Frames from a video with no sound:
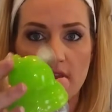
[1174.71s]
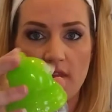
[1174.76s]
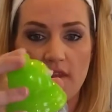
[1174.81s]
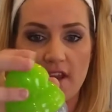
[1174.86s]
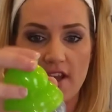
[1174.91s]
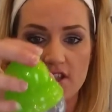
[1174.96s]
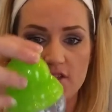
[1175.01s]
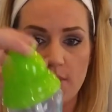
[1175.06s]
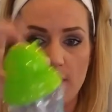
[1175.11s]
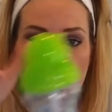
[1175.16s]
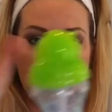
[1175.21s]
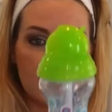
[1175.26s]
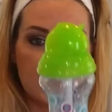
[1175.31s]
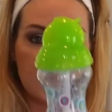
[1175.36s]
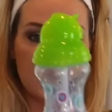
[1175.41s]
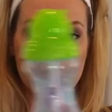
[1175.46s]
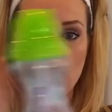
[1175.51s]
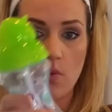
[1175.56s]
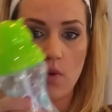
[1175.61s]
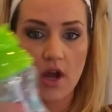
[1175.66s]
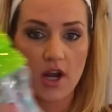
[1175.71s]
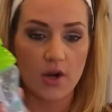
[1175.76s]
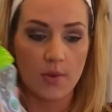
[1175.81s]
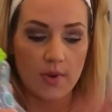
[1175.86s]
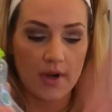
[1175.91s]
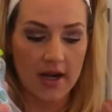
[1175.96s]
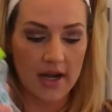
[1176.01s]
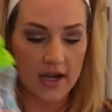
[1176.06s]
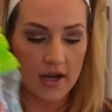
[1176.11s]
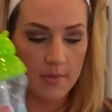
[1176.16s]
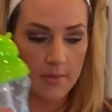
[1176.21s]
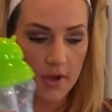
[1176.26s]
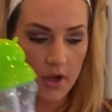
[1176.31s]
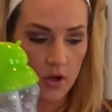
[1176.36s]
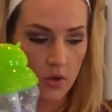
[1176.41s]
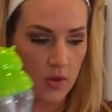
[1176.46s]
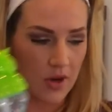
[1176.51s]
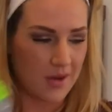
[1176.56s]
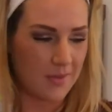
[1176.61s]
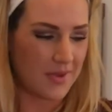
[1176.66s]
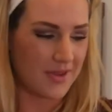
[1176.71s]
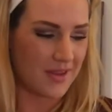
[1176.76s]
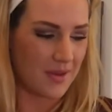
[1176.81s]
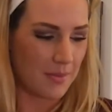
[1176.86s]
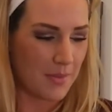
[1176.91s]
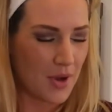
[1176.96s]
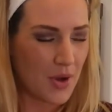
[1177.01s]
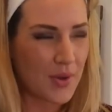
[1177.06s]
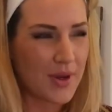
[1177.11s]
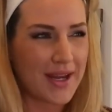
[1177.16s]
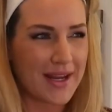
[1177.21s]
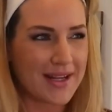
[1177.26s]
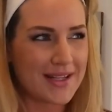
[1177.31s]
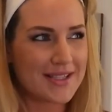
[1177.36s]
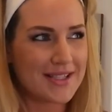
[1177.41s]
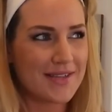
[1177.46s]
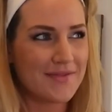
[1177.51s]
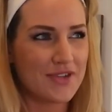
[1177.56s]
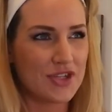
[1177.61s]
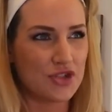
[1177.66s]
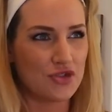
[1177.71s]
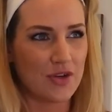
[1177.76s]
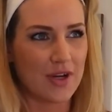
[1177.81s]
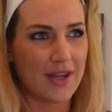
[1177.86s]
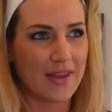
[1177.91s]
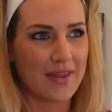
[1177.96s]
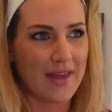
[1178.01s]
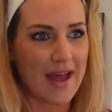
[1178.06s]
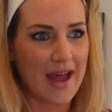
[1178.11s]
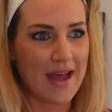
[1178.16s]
So he always has a water one and a milk one, but the milk, he doesn't even drink that.